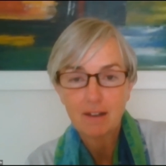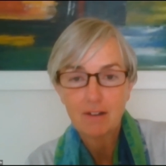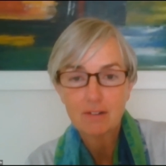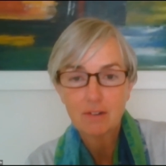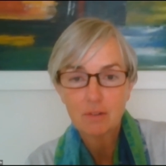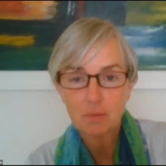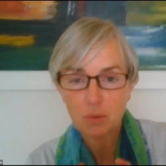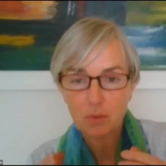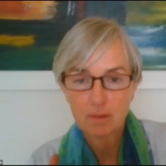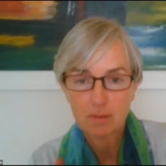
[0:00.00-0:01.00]
all those
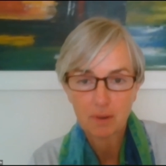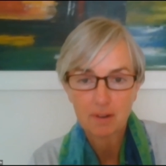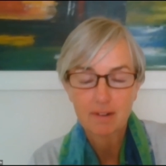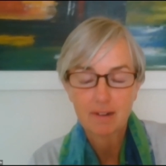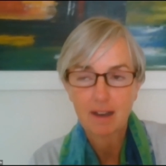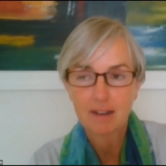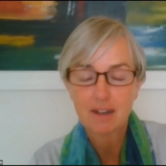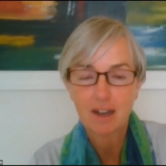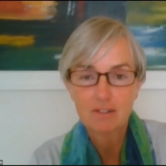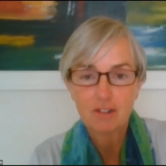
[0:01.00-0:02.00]
rules were
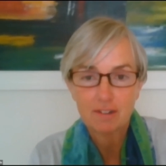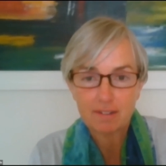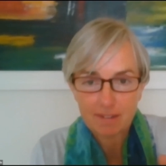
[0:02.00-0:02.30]
unconscious.